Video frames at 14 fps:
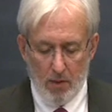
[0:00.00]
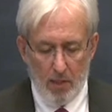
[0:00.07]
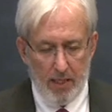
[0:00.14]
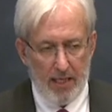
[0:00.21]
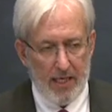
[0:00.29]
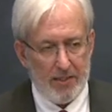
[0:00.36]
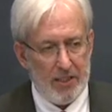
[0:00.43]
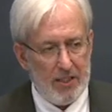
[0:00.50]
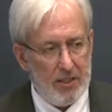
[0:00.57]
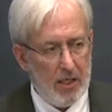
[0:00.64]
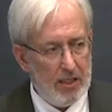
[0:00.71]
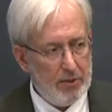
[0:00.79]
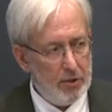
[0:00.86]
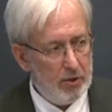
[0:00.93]
And as he
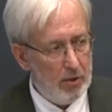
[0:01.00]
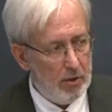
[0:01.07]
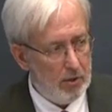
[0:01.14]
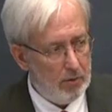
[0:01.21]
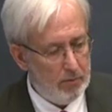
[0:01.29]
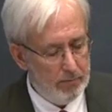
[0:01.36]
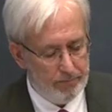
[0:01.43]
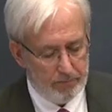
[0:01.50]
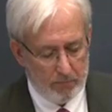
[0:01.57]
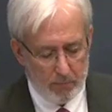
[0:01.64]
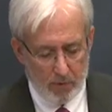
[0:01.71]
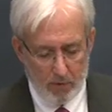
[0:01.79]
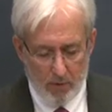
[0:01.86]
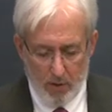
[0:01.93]
does so,
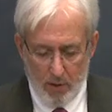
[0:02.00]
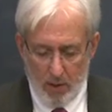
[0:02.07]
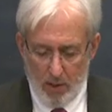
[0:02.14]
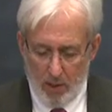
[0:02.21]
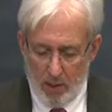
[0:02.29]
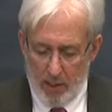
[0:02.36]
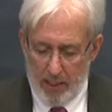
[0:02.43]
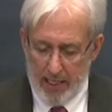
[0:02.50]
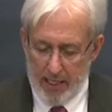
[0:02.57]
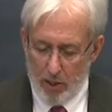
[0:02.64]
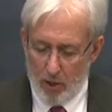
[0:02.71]
he